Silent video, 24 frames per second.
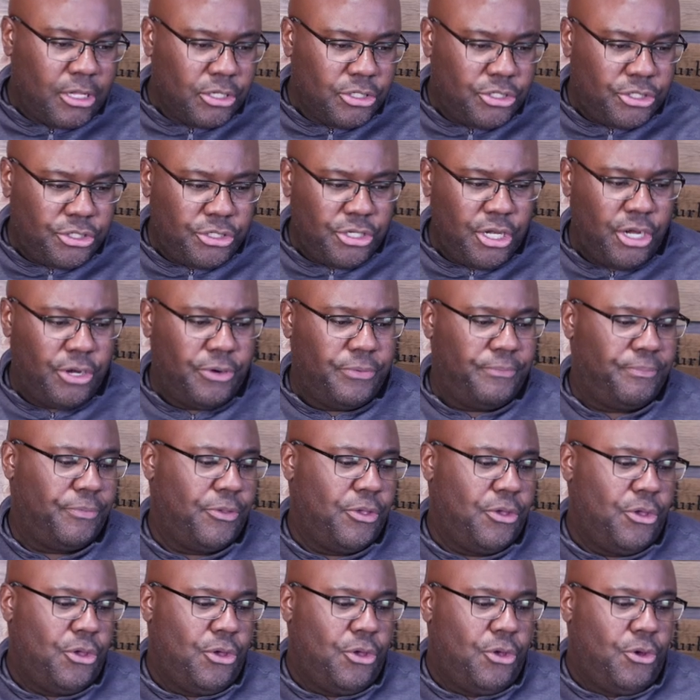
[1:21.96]
So
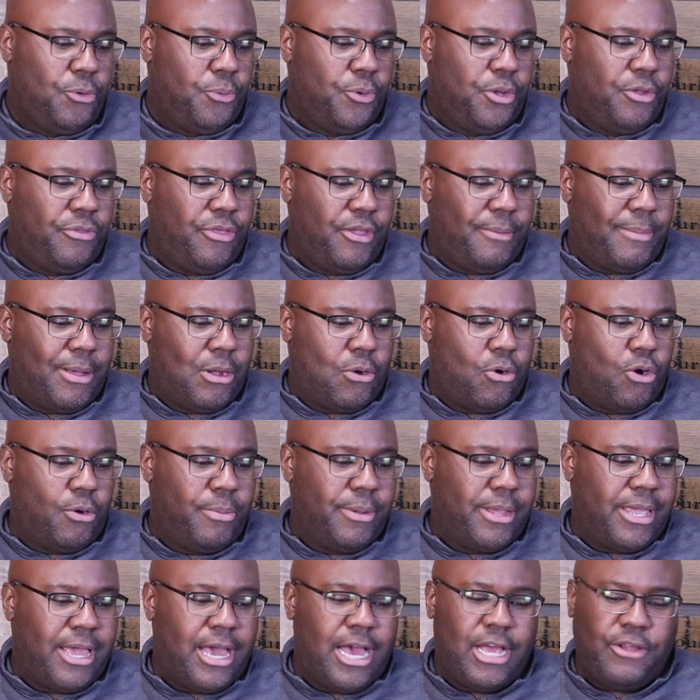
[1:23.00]
when you think about
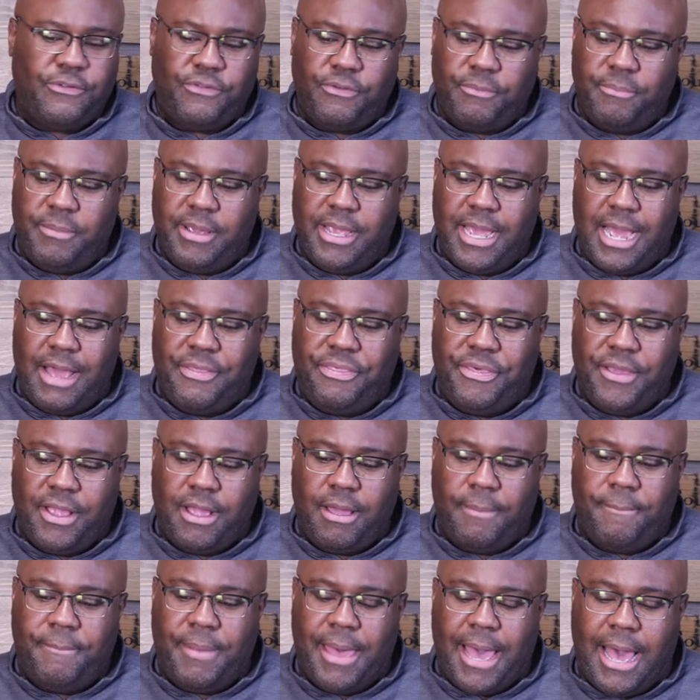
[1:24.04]
Corbin Cash, for me, I
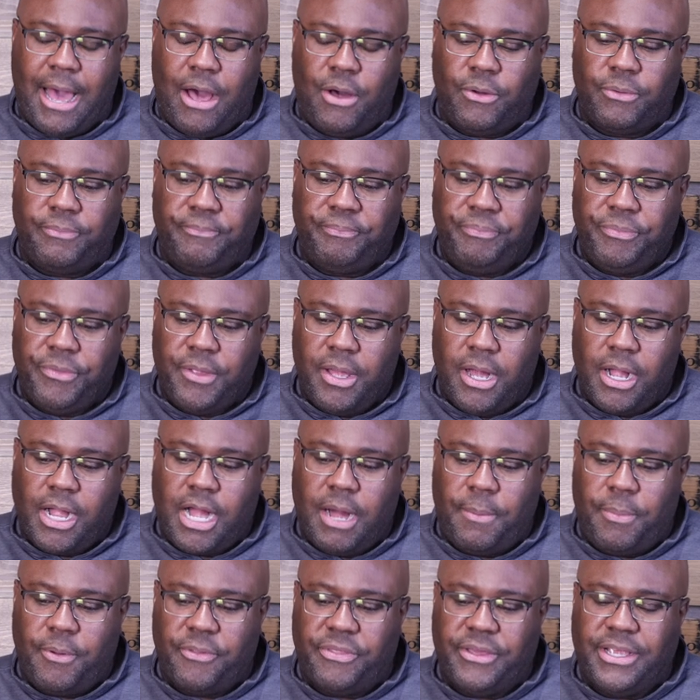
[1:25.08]
think about a
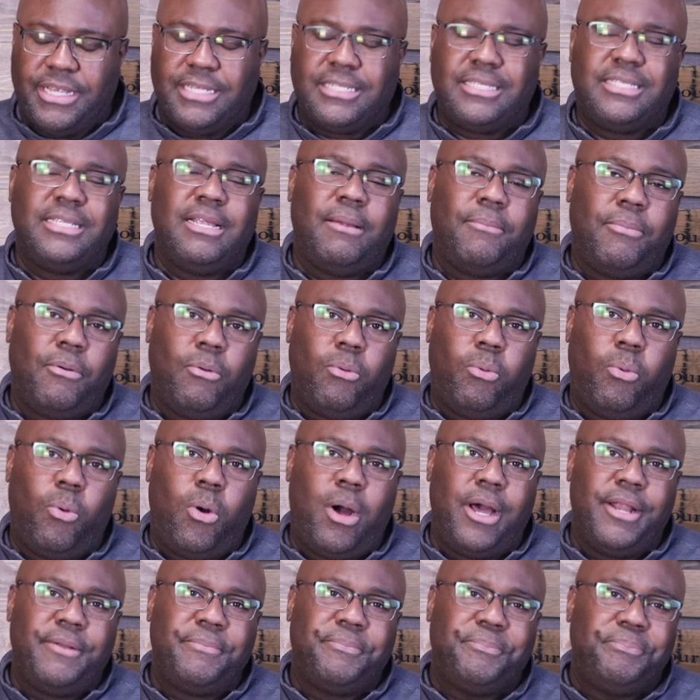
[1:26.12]
couple of things. Number
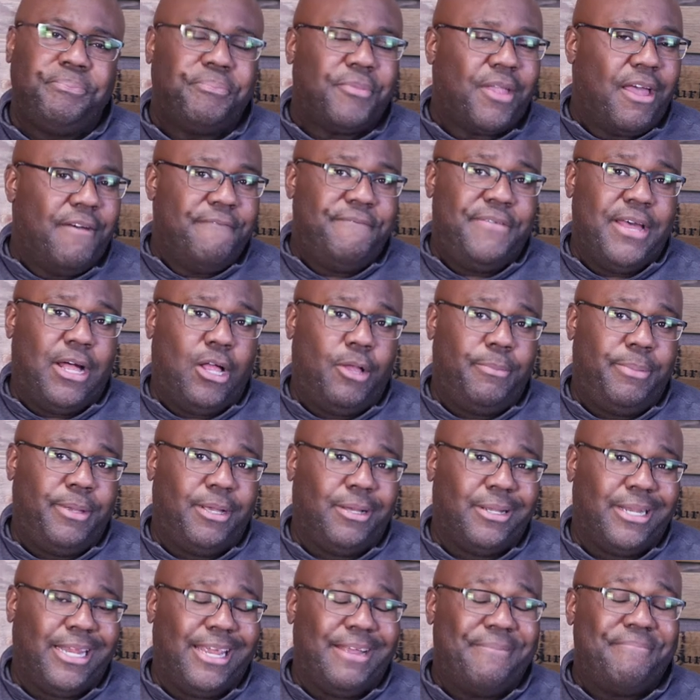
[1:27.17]
one,
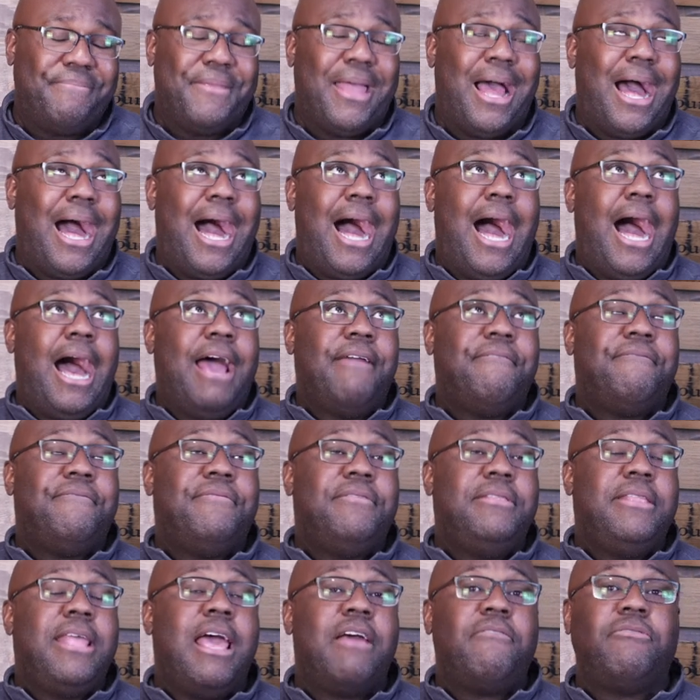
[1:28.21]
availability. I've
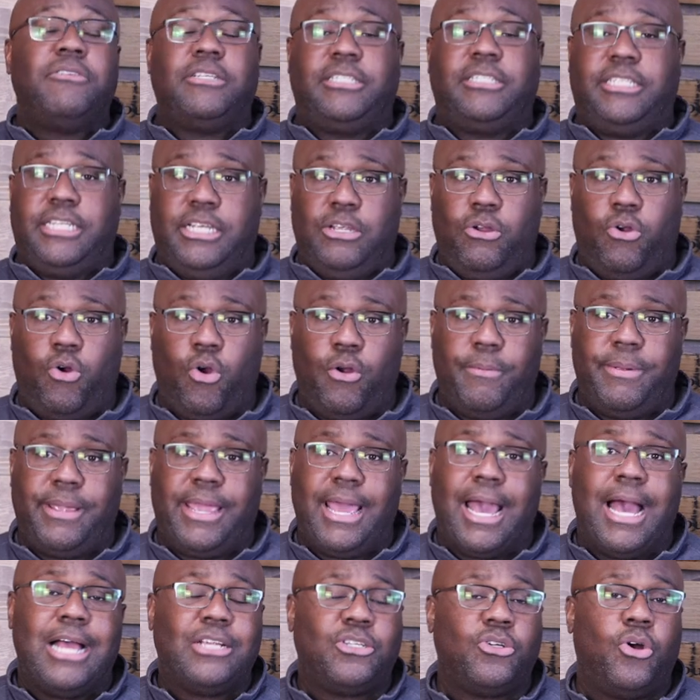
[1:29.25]
never seen Corbin
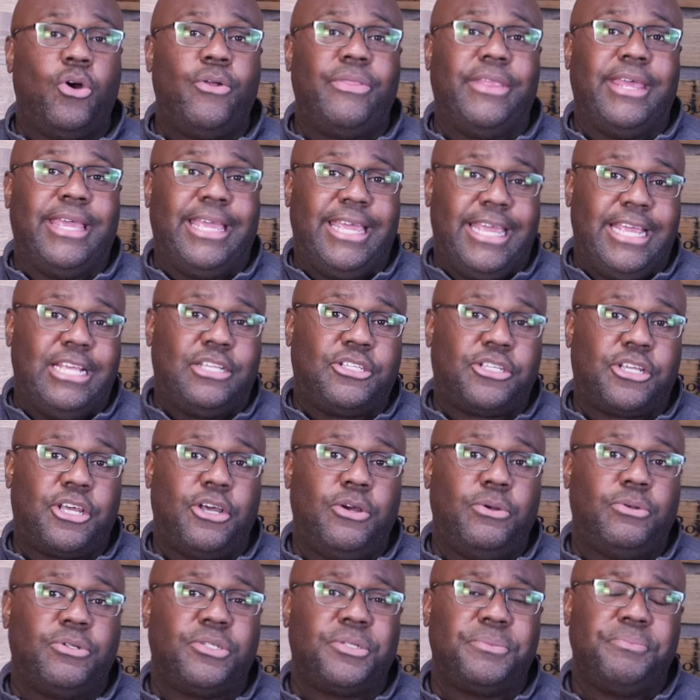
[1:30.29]
Cash on the East
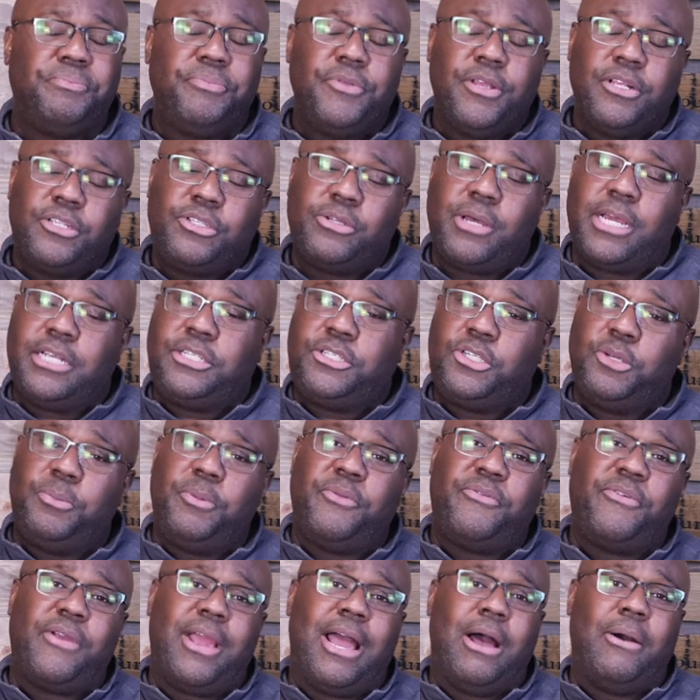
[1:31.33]
Coast. So I assume
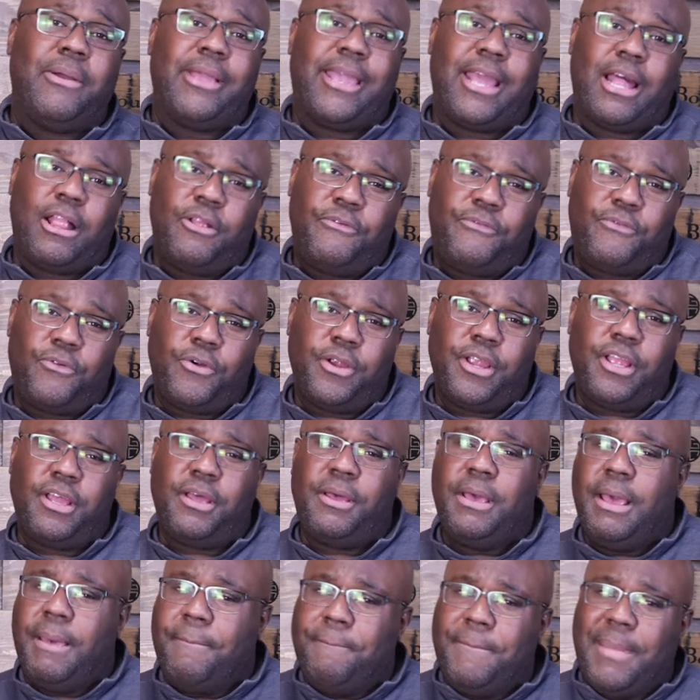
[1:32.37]
if you're out in California,
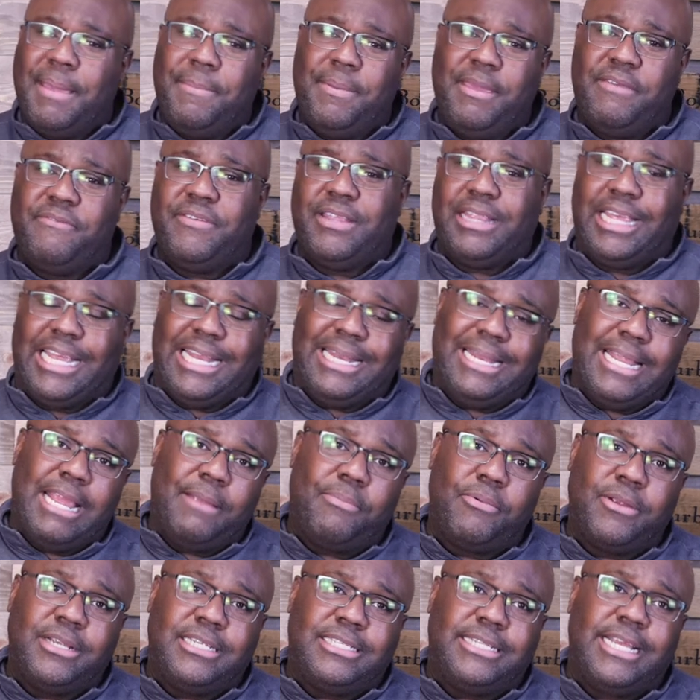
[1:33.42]
maybe even like
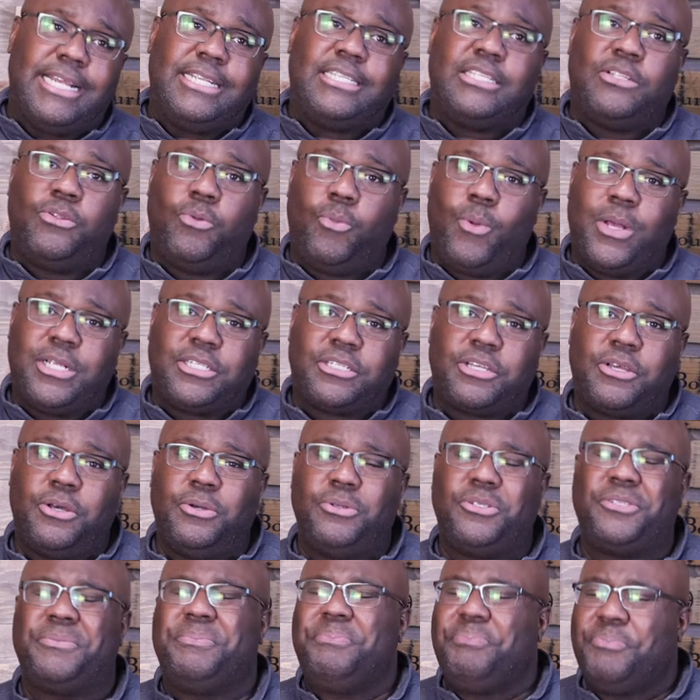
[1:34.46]
neighboring states in the West
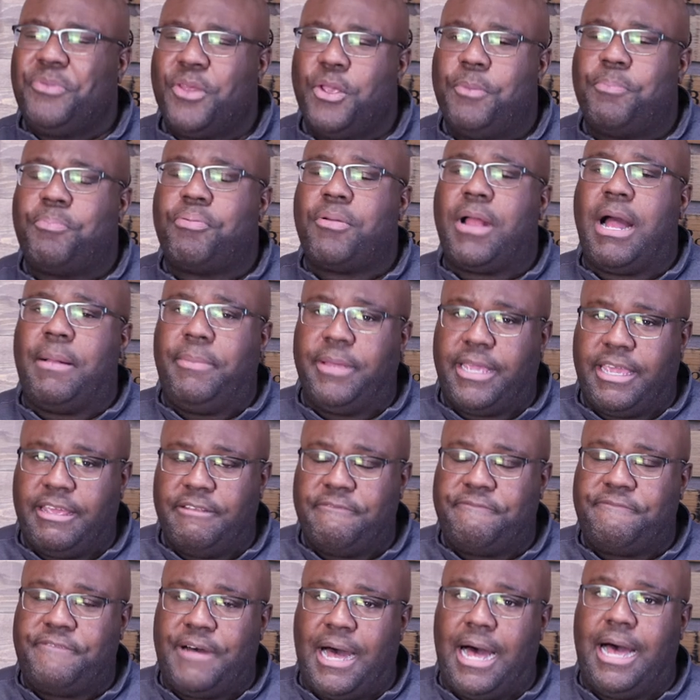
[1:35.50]
Coast, you probably can
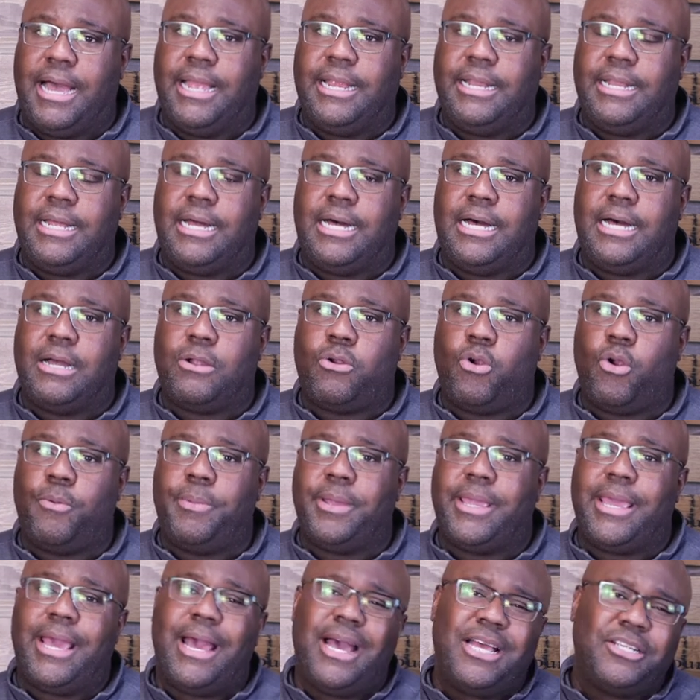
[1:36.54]
find
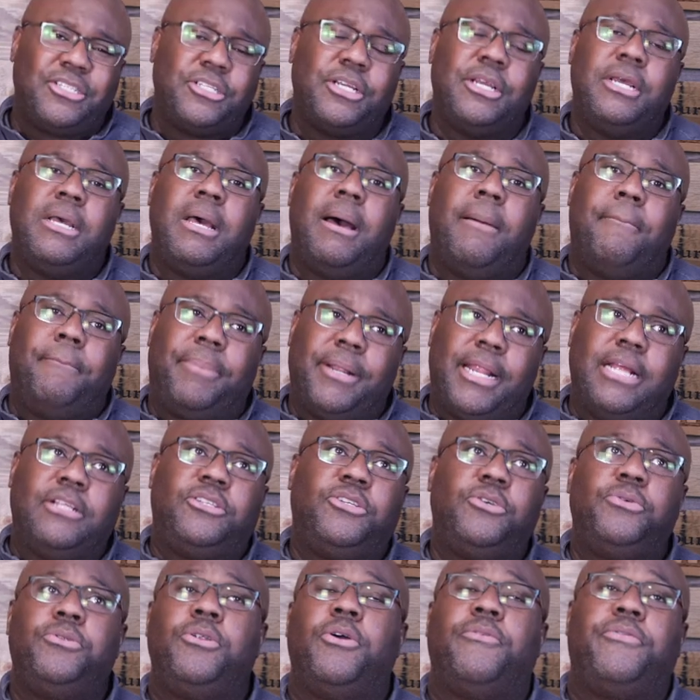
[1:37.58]
Corbin Cash. But I
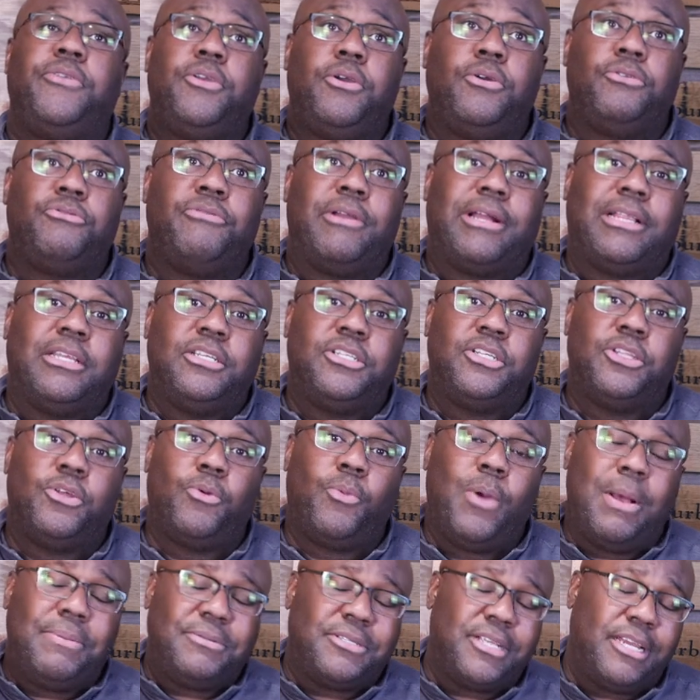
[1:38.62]
do know if you go directly to their
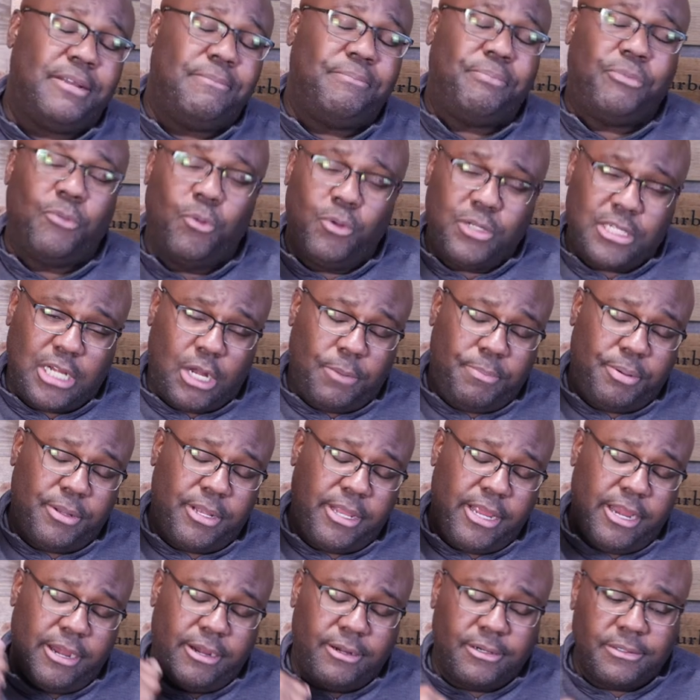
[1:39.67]
website, which I'll put
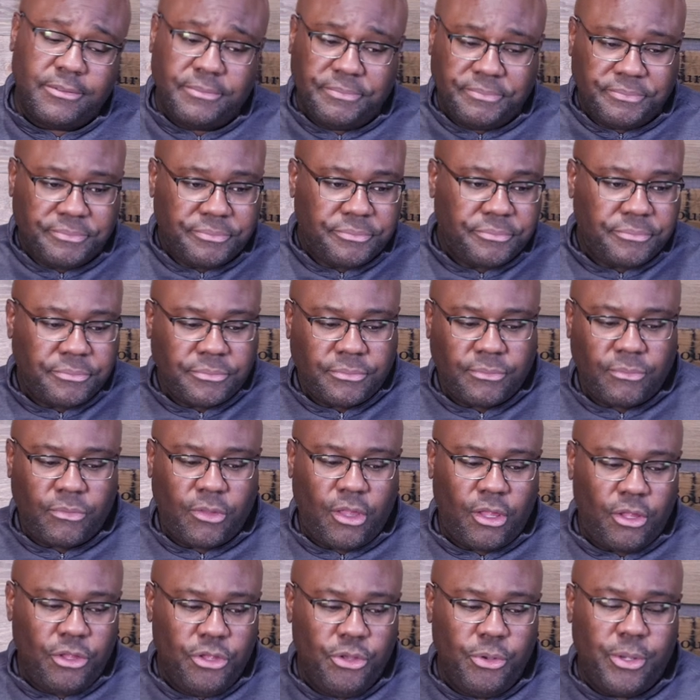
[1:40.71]
here,
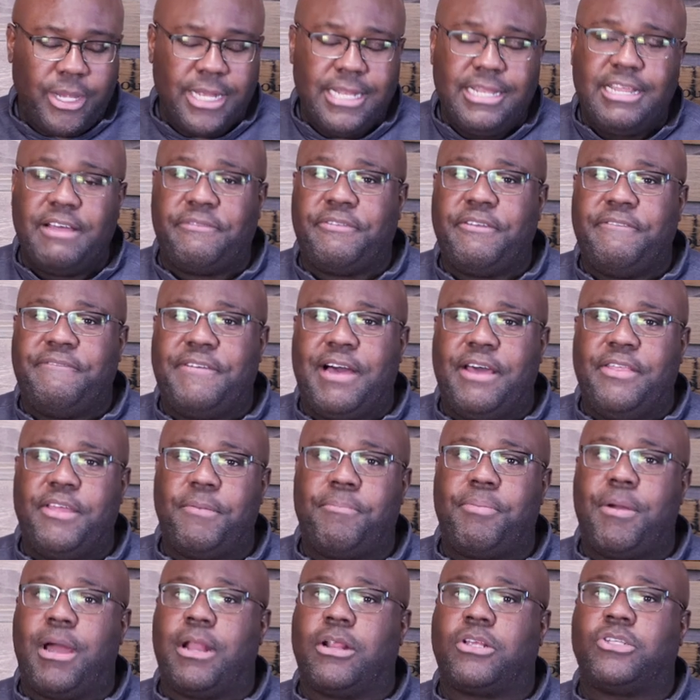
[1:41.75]
you can definitely find their
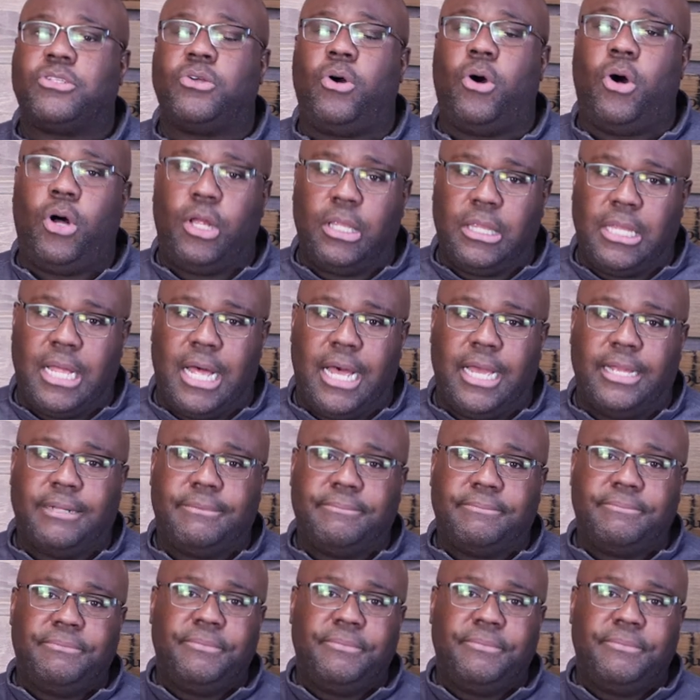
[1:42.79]
products online.